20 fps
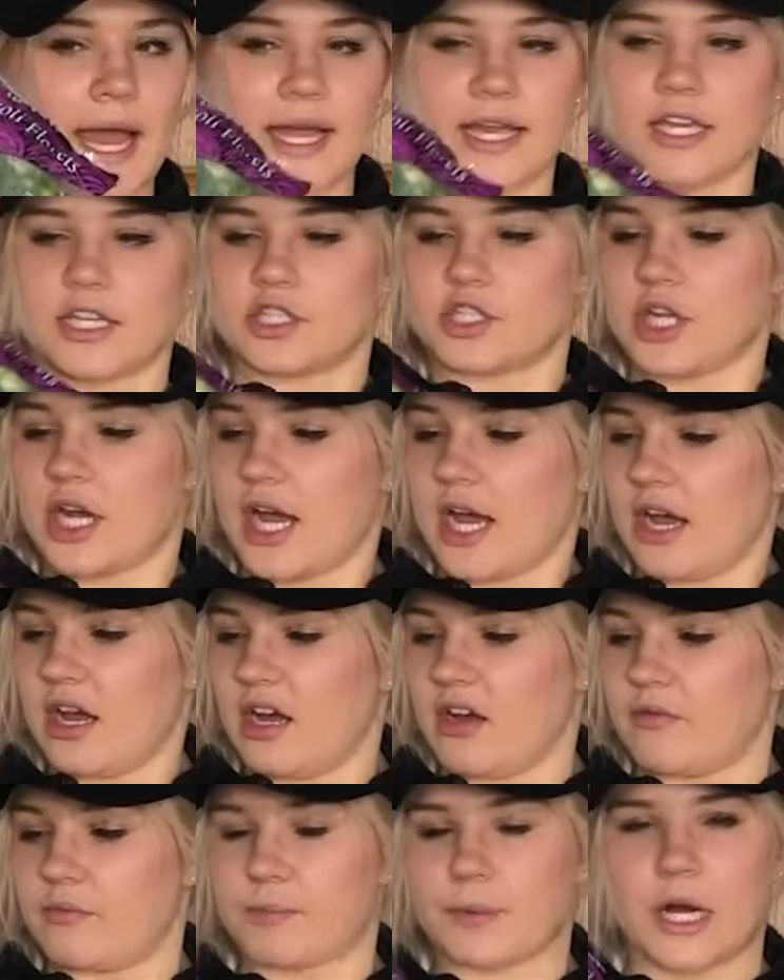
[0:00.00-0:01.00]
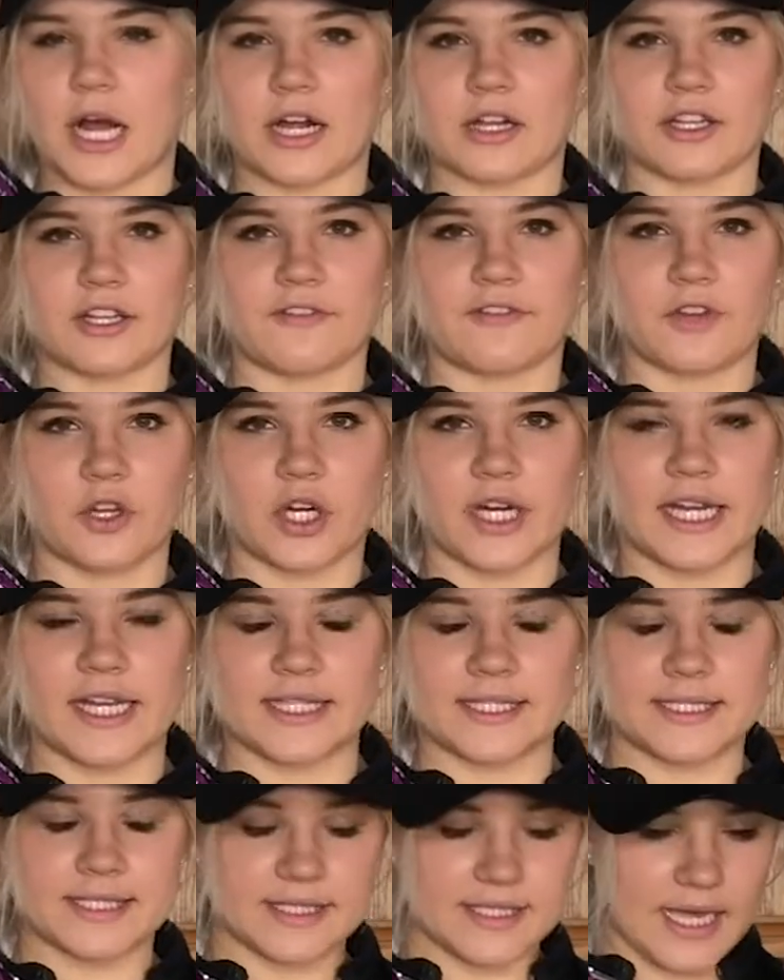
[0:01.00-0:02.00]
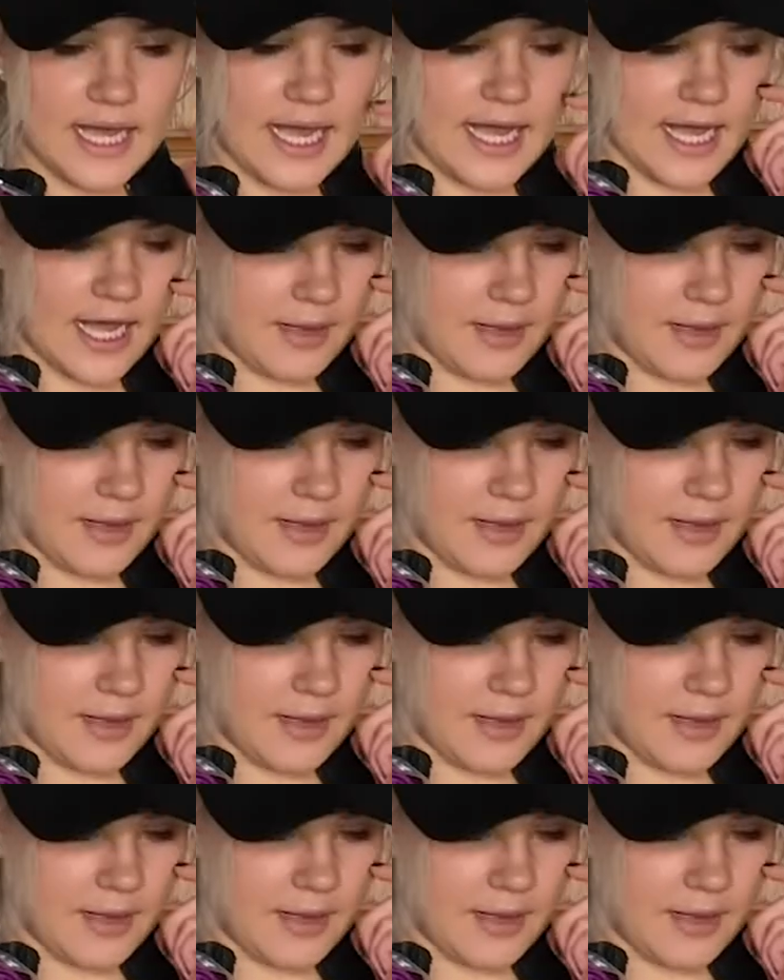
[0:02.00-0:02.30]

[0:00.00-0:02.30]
package of broccoli florets